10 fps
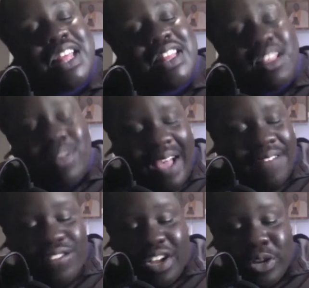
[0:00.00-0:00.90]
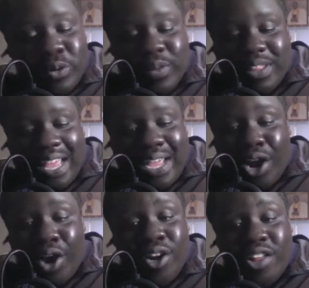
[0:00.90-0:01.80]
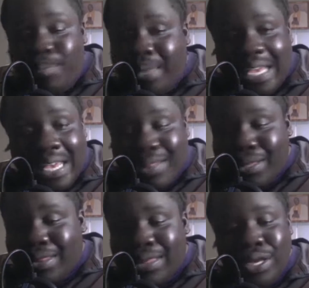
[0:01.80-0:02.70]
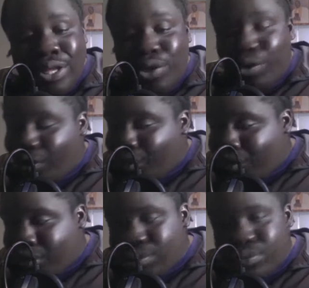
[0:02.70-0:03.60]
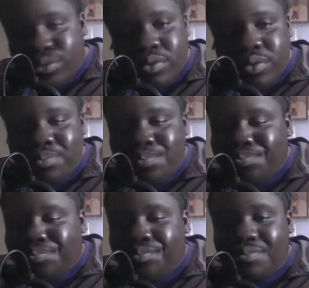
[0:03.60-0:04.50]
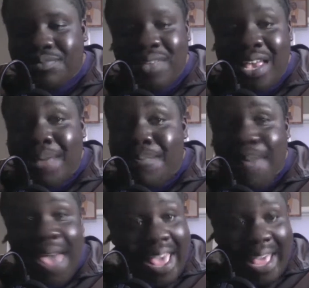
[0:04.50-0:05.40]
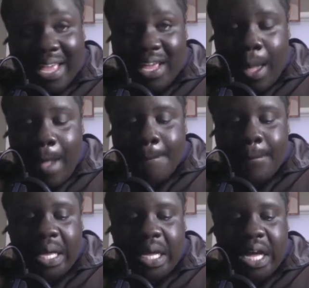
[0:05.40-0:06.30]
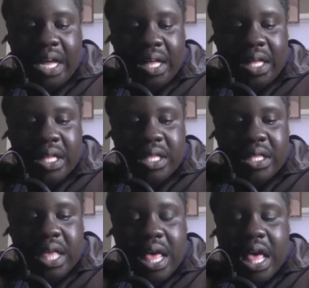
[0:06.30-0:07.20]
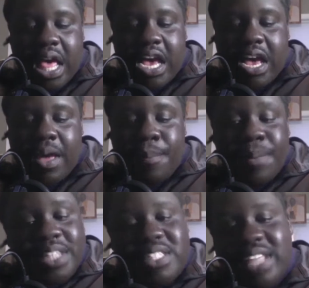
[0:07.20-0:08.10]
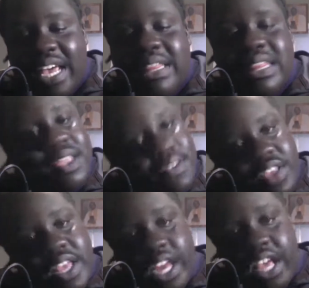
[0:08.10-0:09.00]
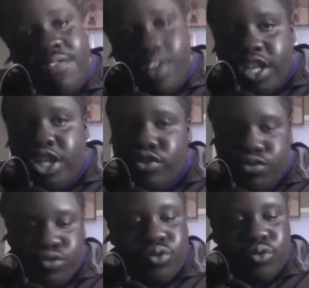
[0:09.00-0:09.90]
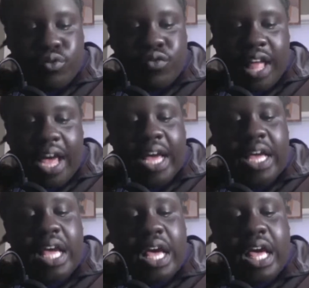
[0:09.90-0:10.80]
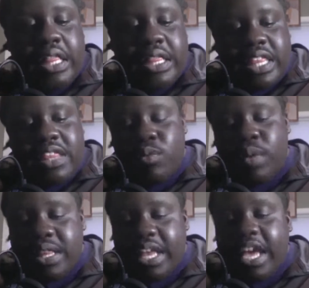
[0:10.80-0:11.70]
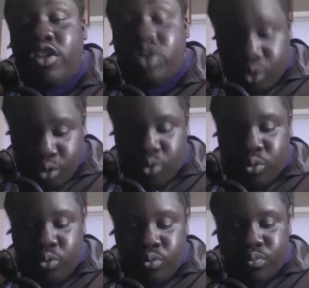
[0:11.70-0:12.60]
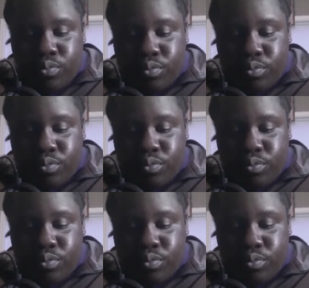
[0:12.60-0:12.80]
That's why I fuck with like Cardi B and the City Girls and Meg, because bitch, they live in their fucking truth. Like, this is what they do.